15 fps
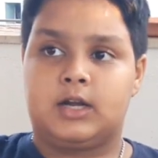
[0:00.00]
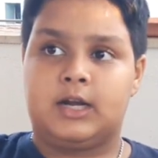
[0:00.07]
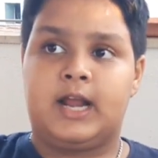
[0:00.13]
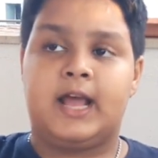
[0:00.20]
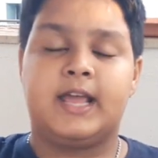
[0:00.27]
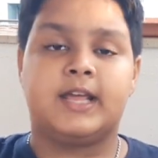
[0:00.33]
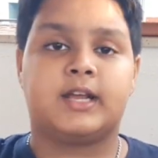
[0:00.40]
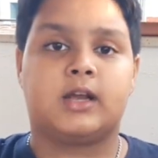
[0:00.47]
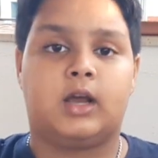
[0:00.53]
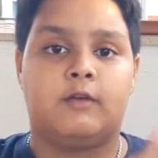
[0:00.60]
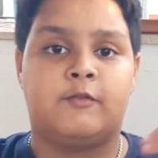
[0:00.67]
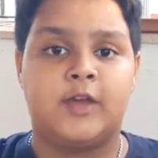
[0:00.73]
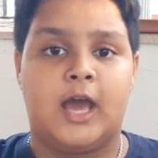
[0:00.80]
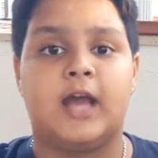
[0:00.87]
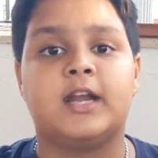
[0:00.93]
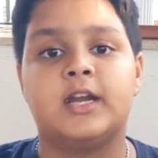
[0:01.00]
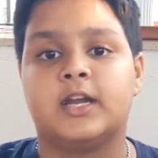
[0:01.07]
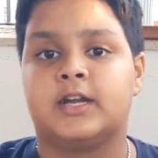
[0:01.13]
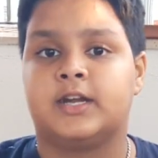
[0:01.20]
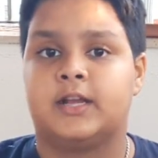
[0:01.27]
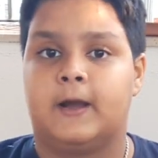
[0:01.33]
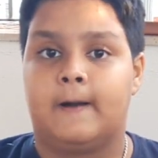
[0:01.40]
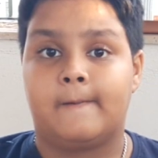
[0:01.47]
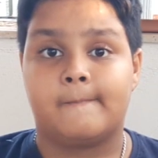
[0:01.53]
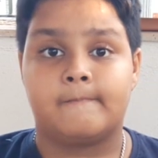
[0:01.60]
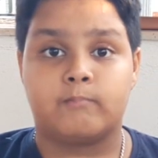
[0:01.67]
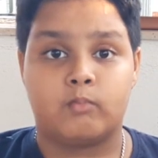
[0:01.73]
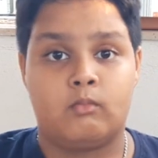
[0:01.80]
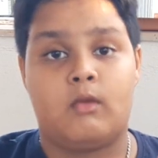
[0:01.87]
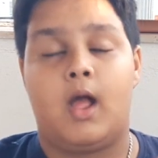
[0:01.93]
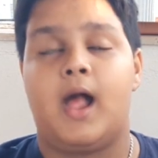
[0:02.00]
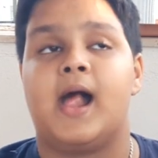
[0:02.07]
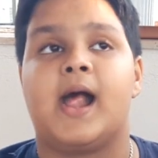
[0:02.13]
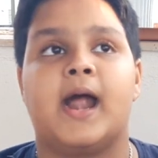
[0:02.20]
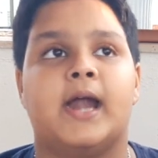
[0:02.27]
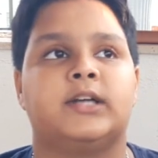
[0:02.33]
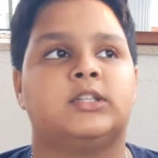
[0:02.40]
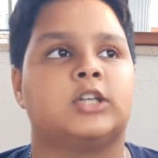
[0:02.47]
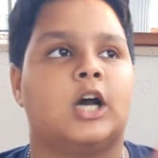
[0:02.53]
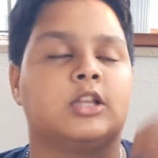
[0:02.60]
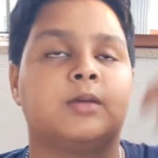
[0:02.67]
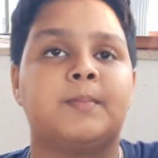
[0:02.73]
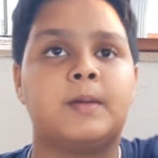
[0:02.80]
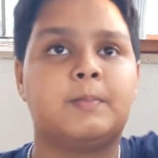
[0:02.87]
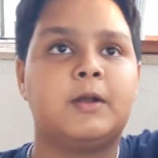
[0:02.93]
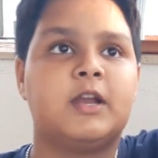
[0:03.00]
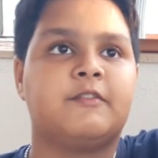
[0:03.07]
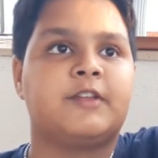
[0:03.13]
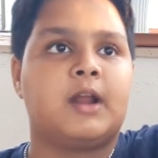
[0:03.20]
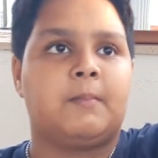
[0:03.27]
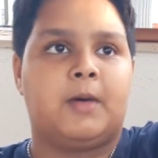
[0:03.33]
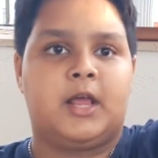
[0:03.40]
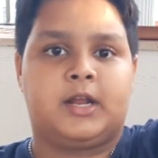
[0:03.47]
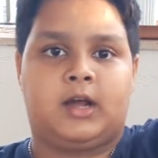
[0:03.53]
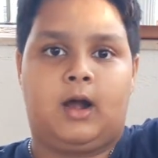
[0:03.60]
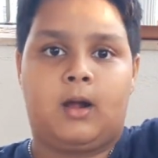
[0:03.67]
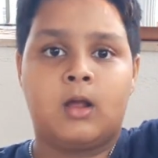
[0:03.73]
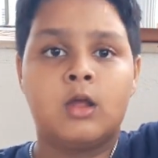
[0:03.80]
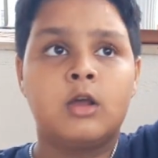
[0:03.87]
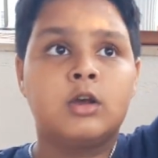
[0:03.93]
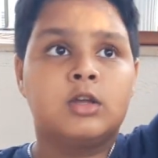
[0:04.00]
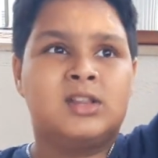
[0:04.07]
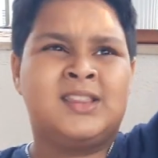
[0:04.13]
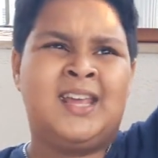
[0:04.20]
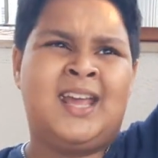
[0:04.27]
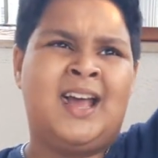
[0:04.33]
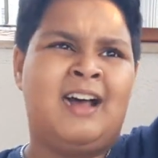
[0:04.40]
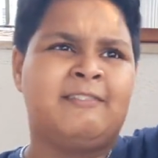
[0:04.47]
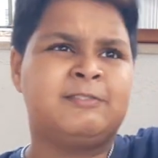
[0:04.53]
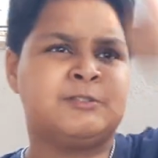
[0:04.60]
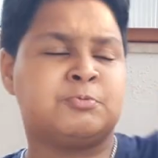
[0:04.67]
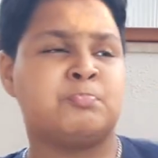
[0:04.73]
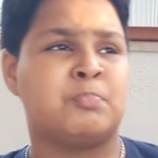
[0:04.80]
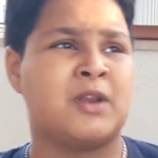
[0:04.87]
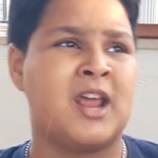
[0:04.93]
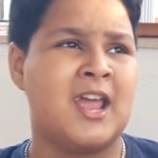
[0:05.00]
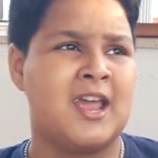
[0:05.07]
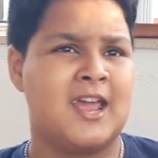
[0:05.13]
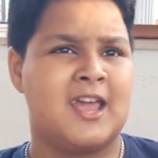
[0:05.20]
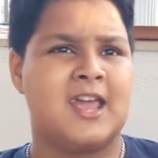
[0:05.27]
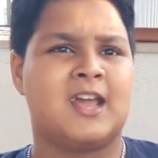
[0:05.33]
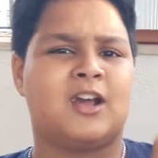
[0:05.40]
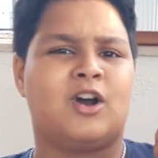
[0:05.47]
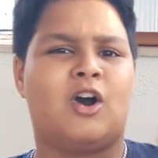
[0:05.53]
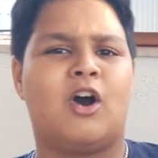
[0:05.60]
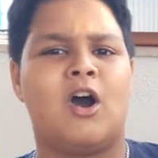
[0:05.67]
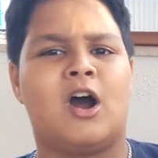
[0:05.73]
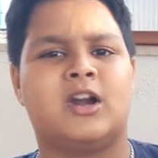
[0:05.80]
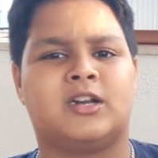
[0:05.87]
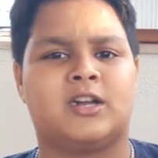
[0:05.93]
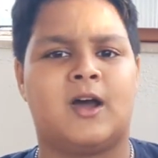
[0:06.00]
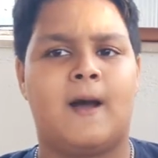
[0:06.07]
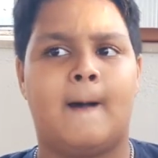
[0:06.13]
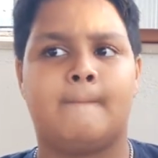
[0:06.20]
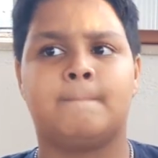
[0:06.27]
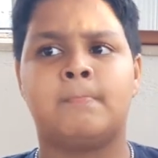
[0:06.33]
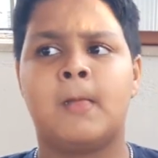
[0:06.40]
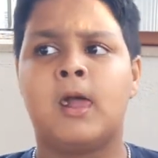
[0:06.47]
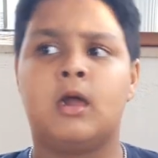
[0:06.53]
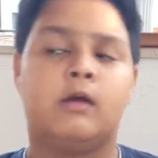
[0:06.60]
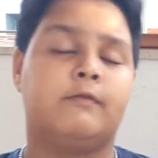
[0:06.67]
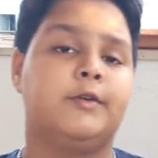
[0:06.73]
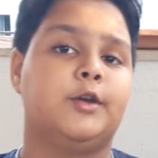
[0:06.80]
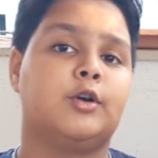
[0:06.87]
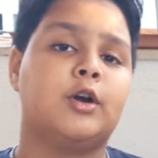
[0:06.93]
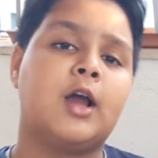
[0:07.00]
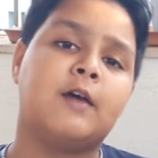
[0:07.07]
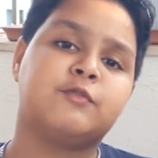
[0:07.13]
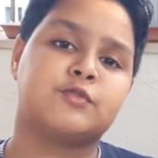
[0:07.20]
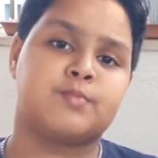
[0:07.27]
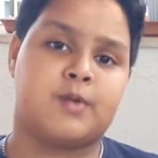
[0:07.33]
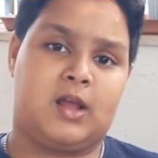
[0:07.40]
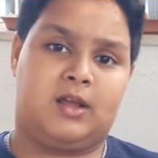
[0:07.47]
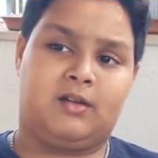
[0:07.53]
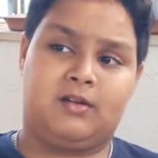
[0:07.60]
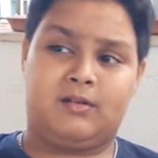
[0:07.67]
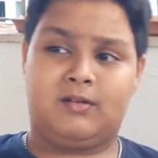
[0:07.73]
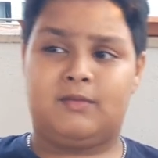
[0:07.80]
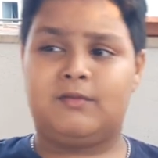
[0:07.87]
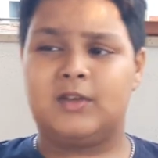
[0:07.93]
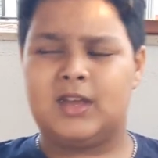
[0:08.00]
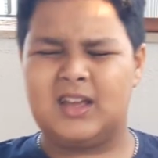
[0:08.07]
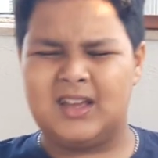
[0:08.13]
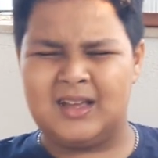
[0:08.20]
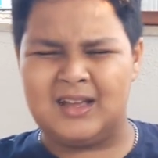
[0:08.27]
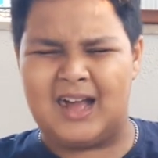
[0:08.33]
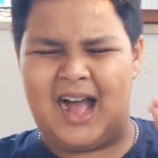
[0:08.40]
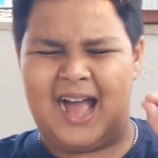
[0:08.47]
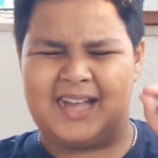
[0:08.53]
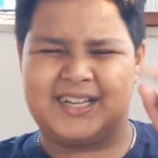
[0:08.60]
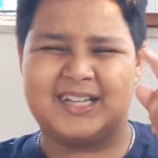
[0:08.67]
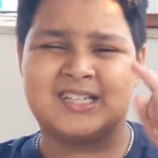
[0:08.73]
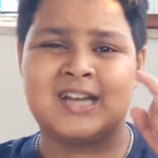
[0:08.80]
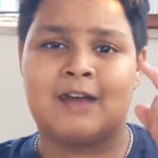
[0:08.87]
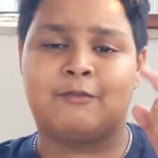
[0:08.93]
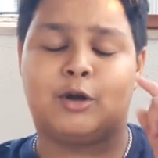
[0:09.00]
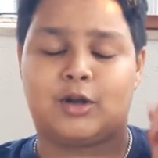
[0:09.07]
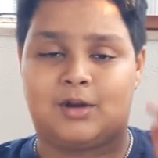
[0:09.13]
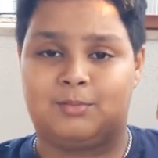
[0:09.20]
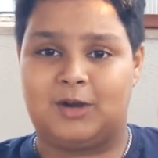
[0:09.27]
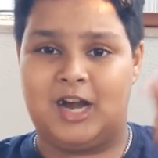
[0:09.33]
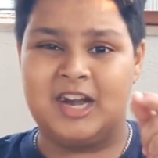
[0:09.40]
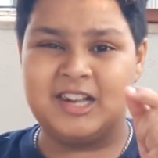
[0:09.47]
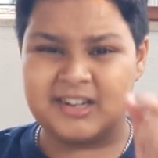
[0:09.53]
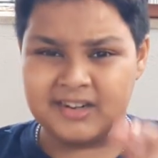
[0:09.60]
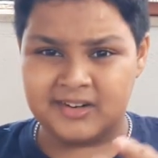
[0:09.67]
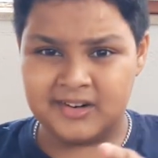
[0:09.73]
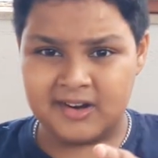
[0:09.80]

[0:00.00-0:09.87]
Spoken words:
Like we are in India and other people live in America. They have spring, autumn. We don't have spring. We, I guess, have autumn, right?